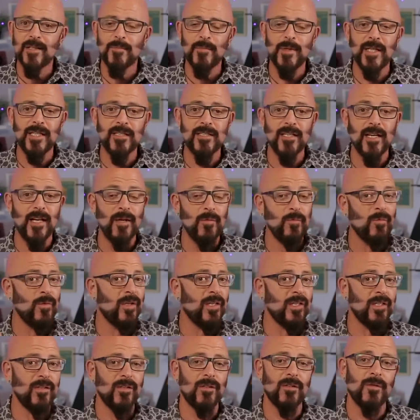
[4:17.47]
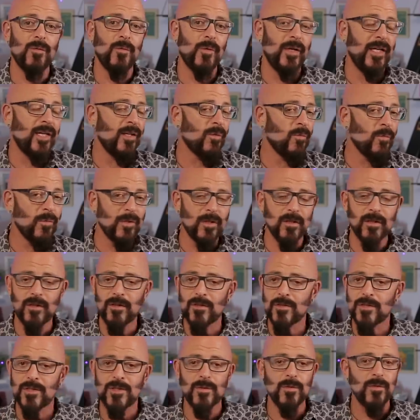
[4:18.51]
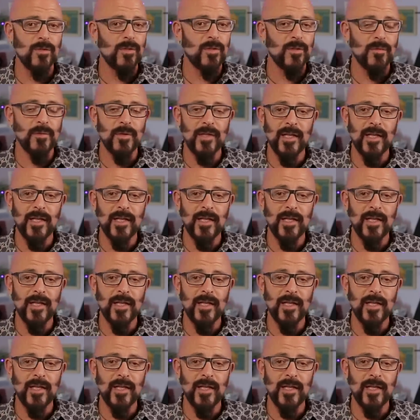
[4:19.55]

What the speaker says: in the meantime, while you're away at work or school or